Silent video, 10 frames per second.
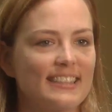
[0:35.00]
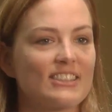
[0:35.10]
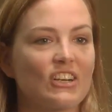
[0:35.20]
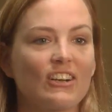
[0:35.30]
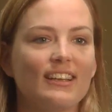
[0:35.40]

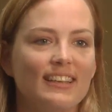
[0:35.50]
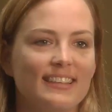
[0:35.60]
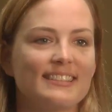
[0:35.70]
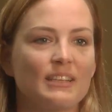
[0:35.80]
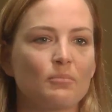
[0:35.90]
externa is
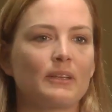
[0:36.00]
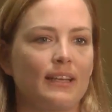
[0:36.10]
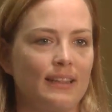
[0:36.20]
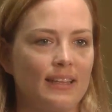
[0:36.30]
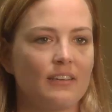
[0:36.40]
simply
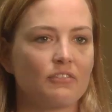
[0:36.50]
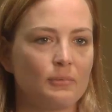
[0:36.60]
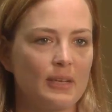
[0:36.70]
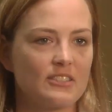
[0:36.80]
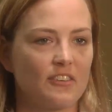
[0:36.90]
the
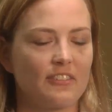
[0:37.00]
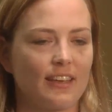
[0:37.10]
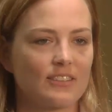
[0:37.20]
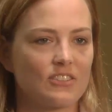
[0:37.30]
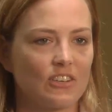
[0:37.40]
inflammation of the
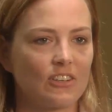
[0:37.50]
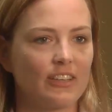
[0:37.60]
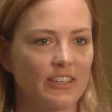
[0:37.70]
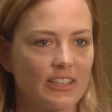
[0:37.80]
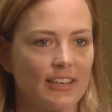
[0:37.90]
external ear
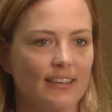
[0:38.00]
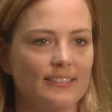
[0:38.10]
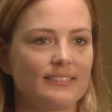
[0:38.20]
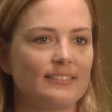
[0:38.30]
canal.